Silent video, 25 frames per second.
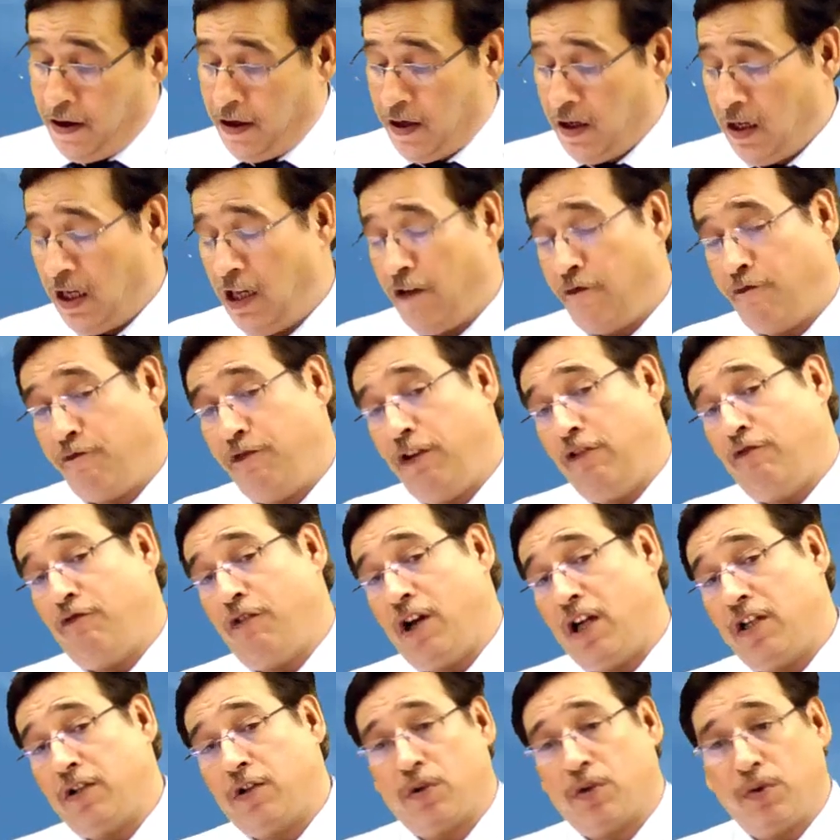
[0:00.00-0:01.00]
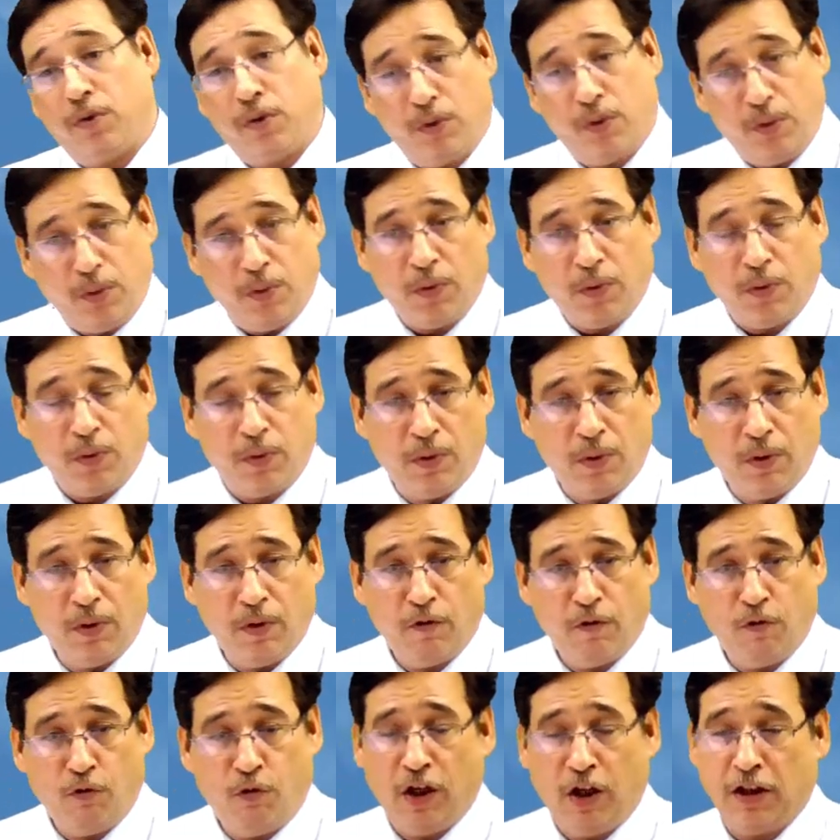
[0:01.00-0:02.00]
If we want to know
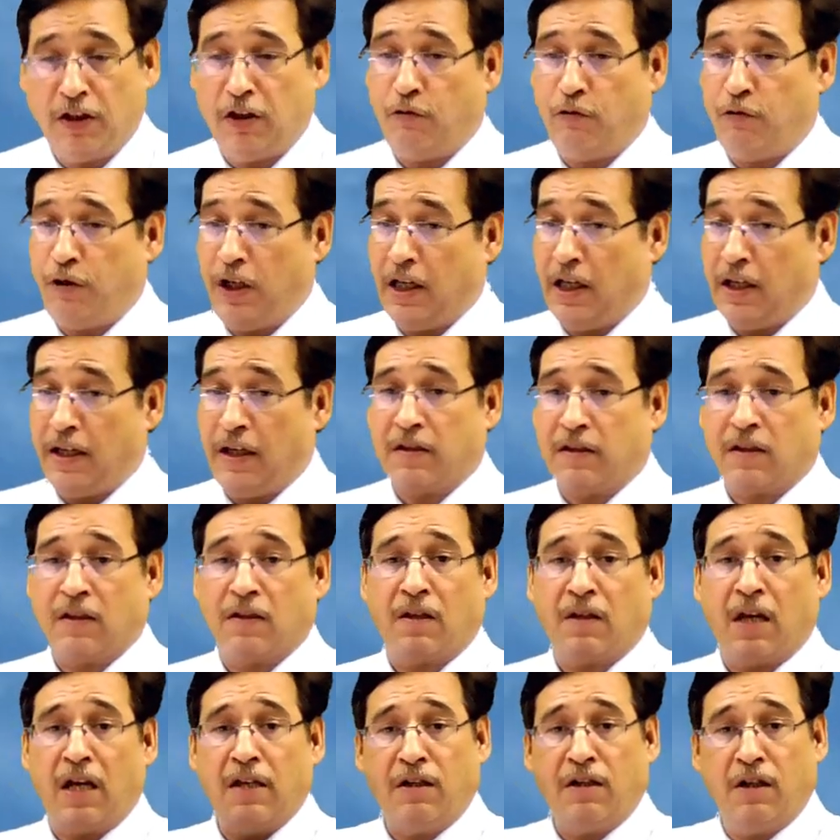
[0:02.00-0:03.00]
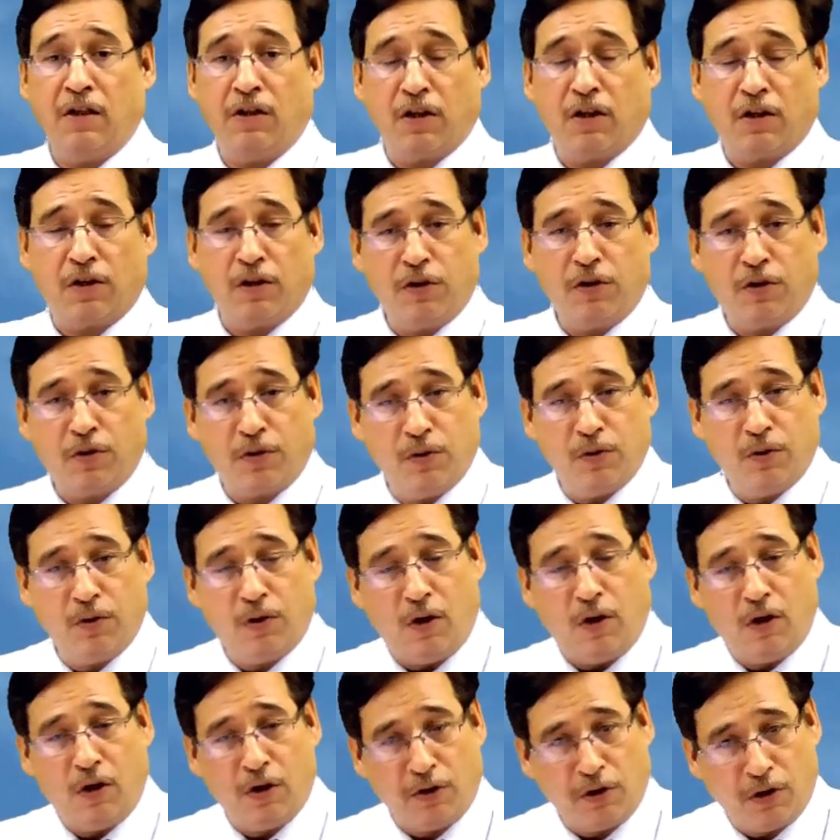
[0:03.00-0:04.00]
whether we are exercising the control
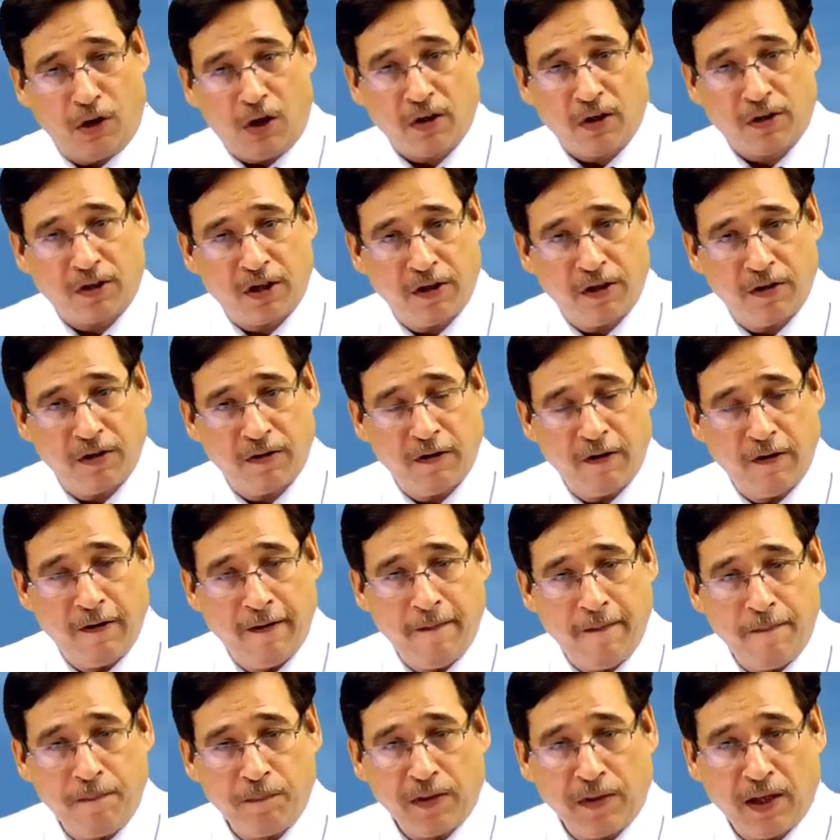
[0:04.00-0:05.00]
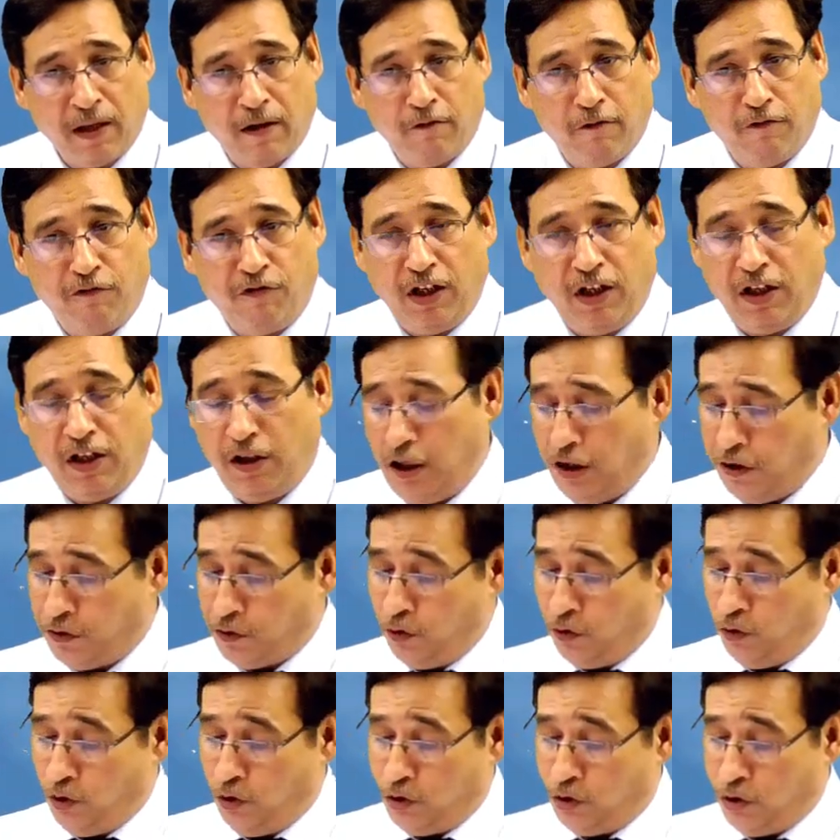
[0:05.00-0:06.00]
or not, we need
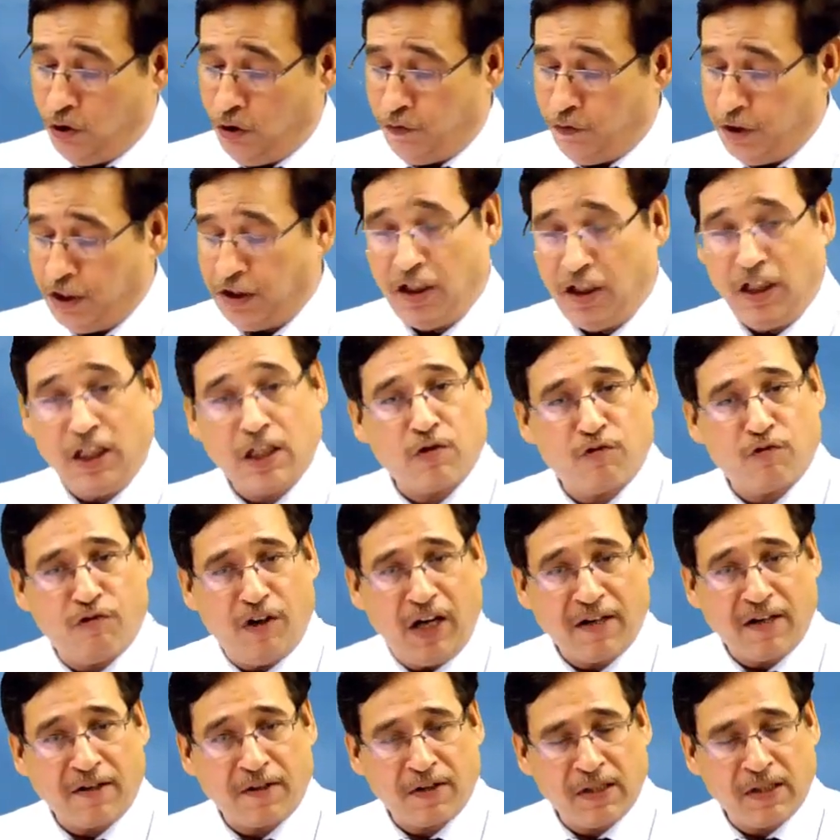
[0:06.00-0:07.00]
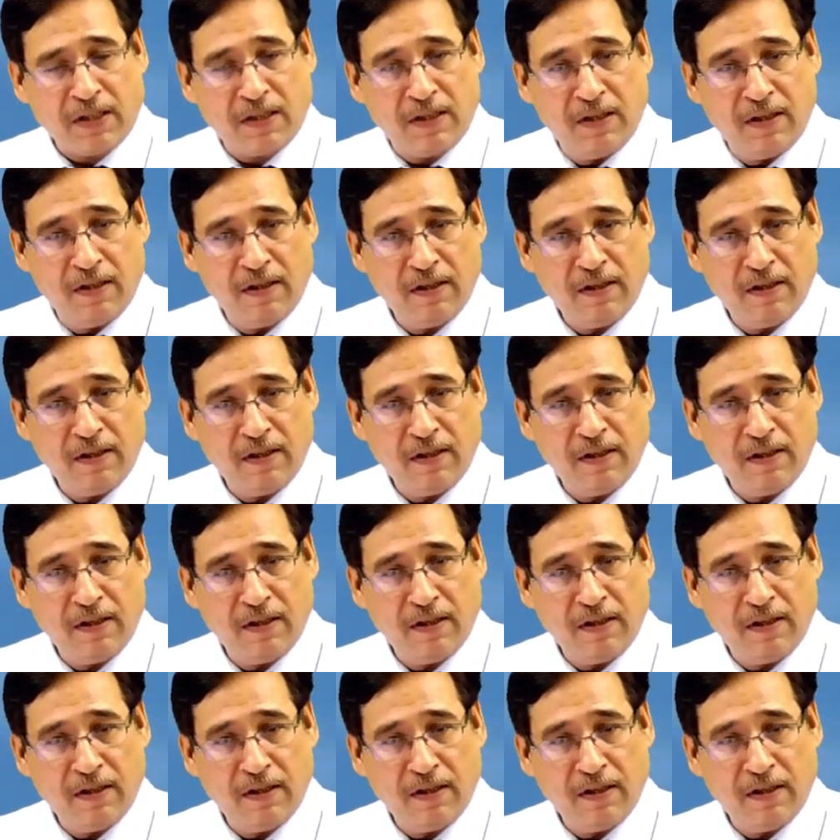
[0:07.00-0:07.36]
to look over these facts.